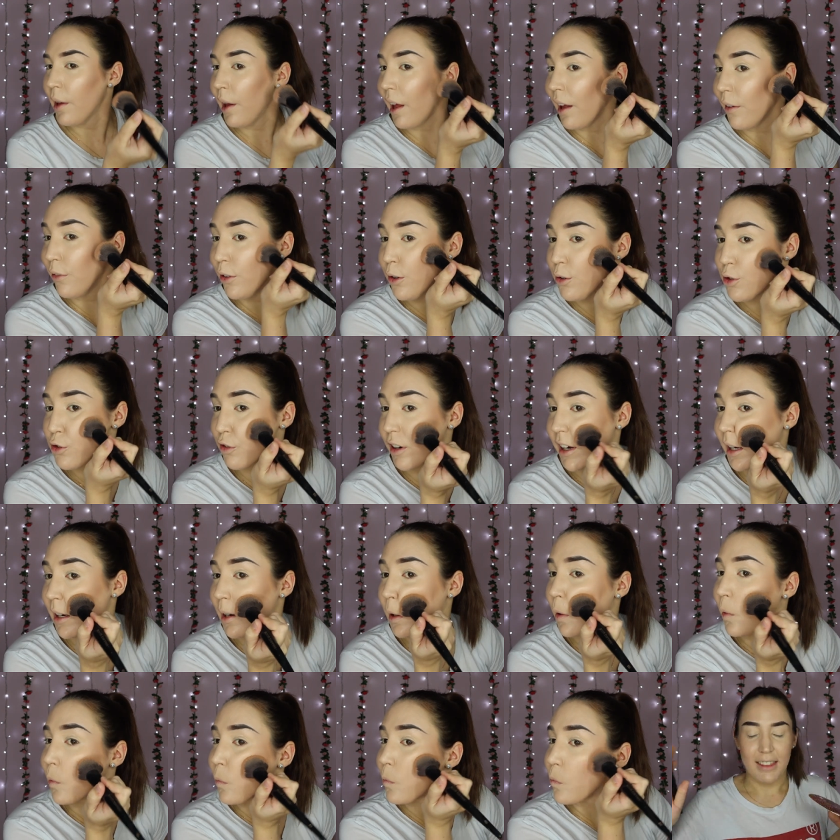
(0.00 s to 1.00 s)
if you
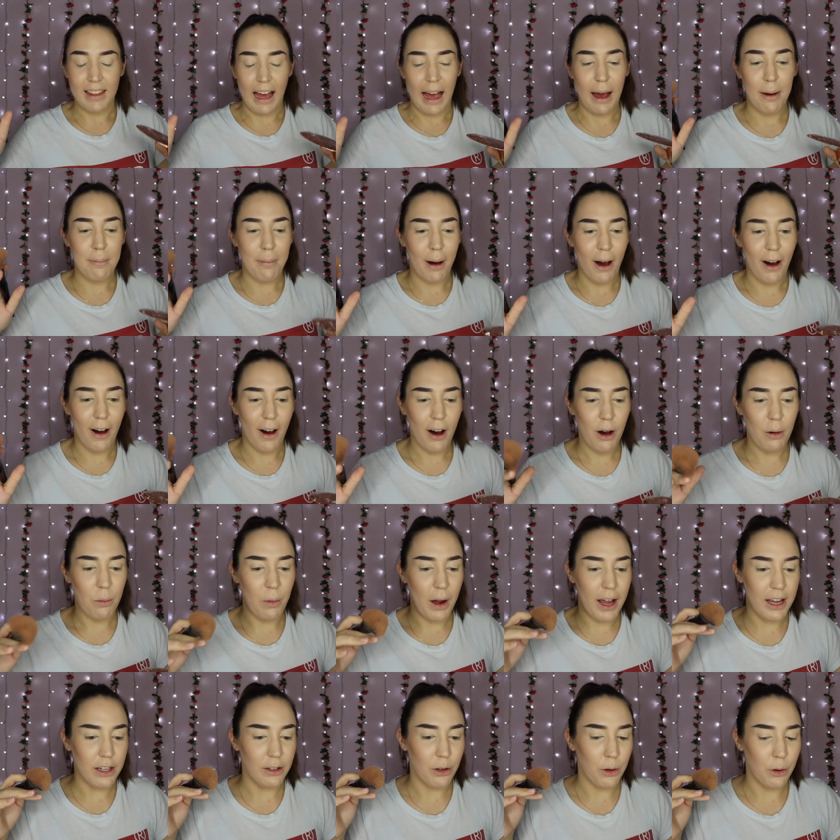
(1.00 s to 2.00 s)
drink, that part
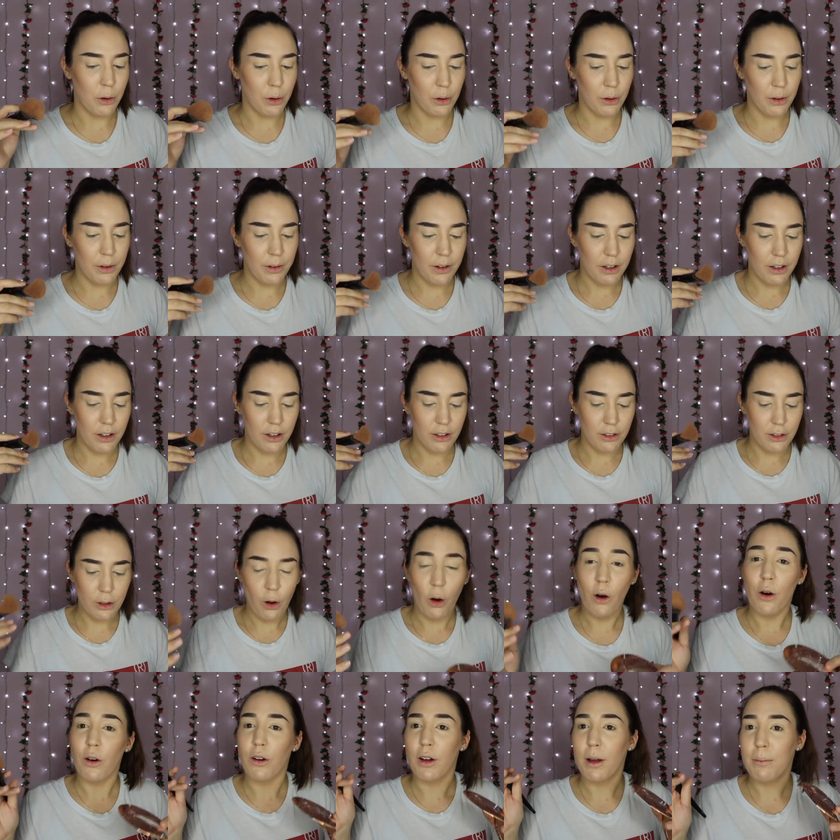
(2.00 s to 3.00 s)
where you're
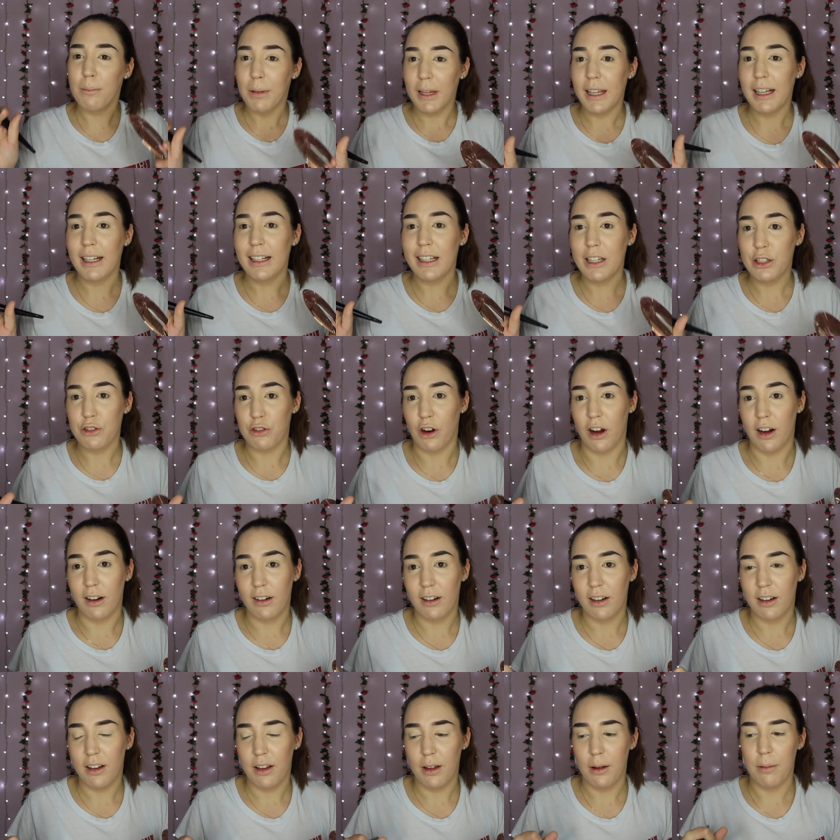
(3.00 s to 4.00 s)
not completely
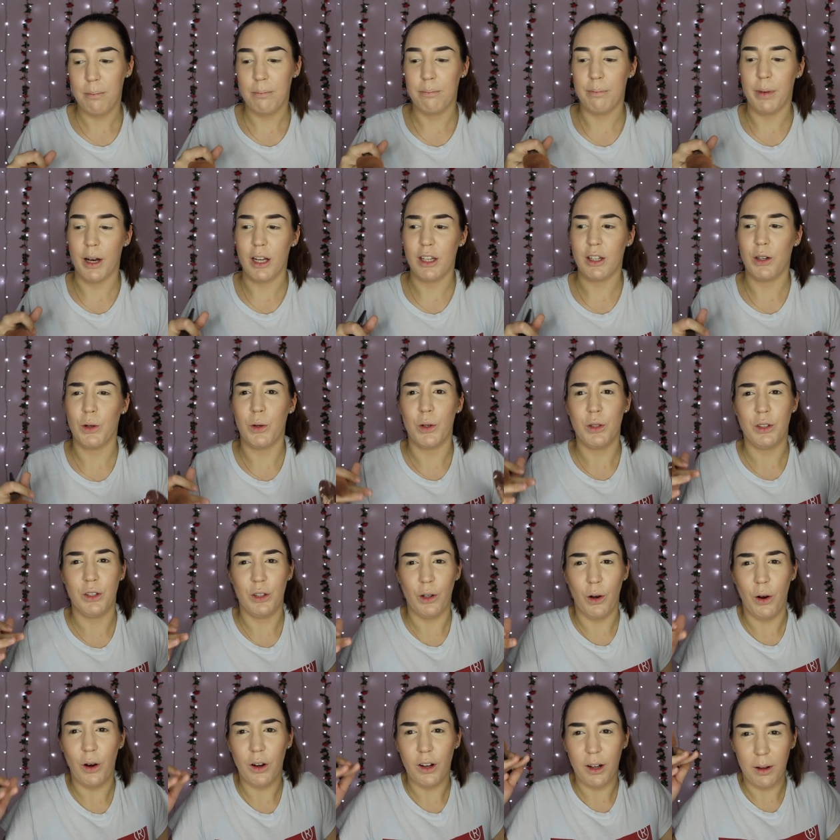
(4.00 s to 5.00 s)
drunk, but you're
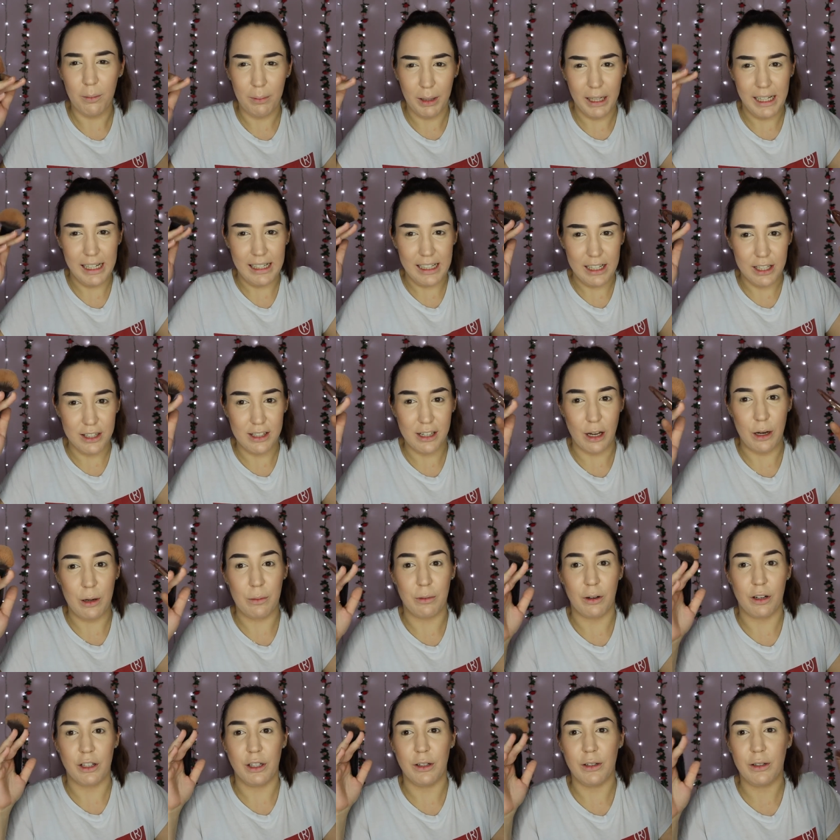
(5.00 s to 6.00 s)
not completely
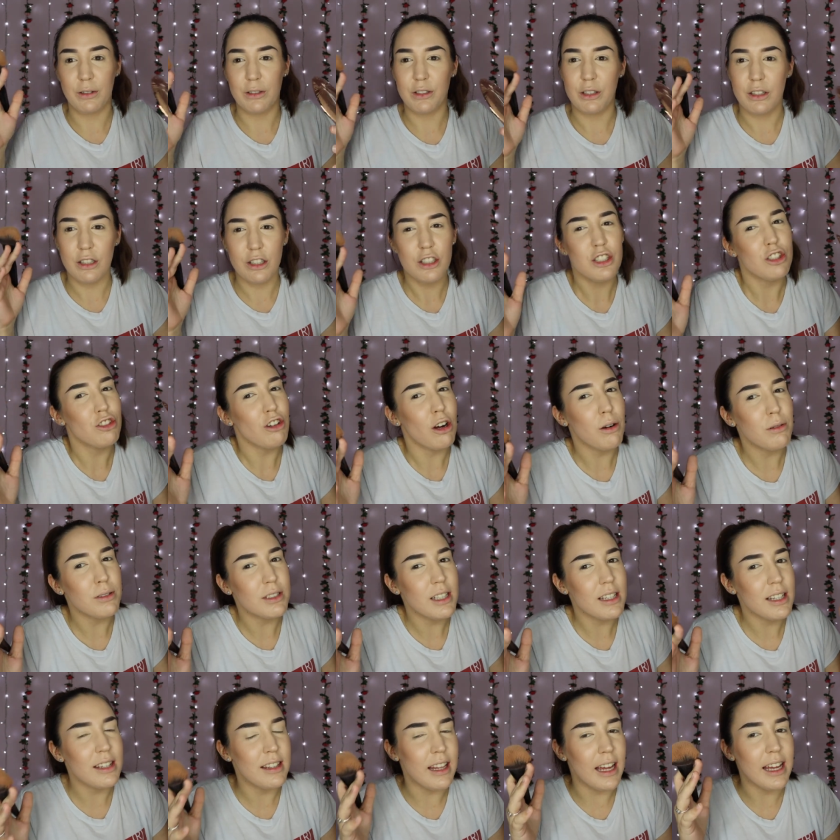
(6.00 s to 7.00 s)
sober, you struggle
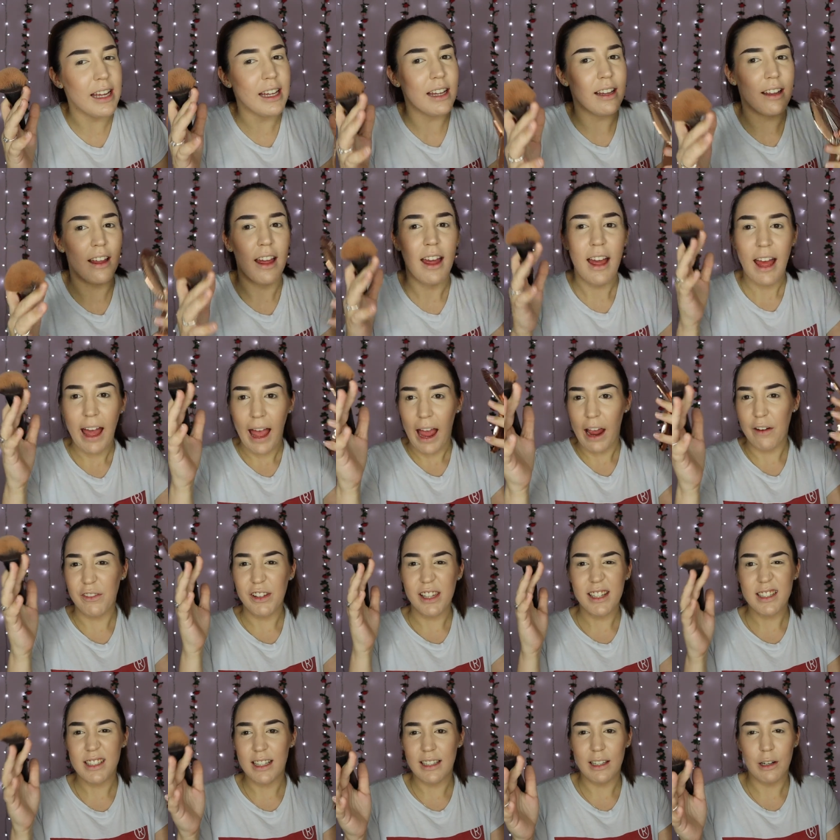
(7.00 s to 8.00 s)
to think,
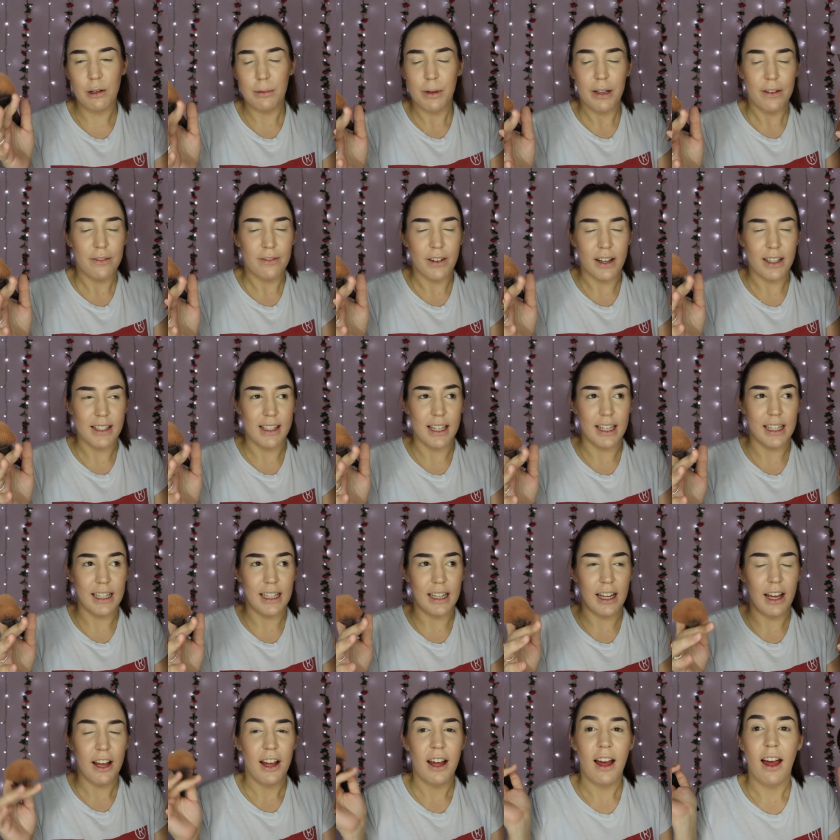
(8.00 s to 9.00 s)
everything's a little bit
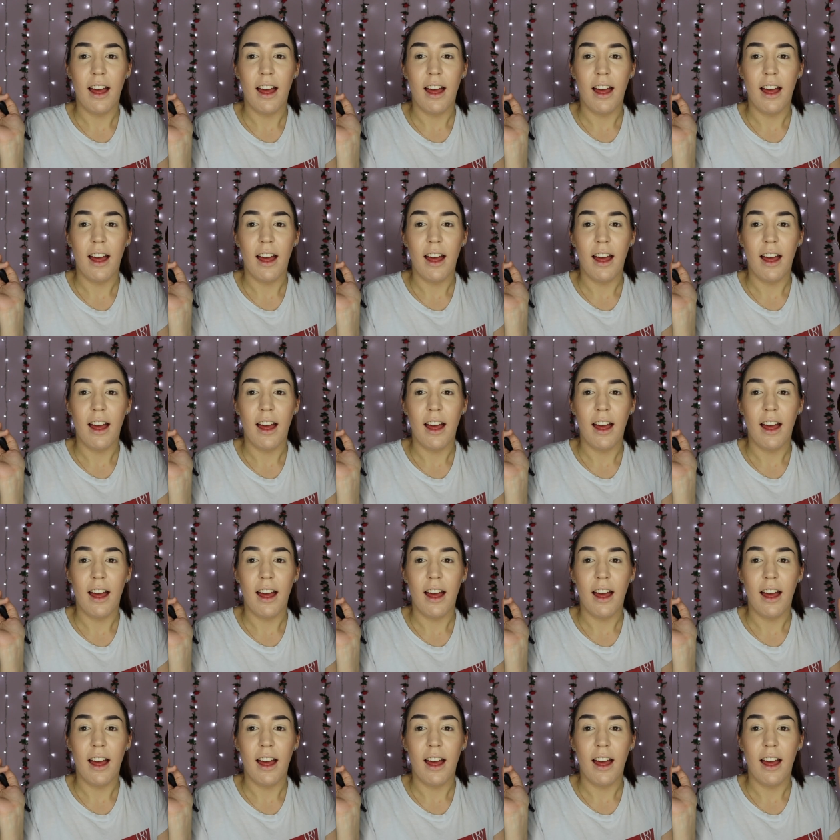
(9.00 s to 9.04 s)
fuzzy.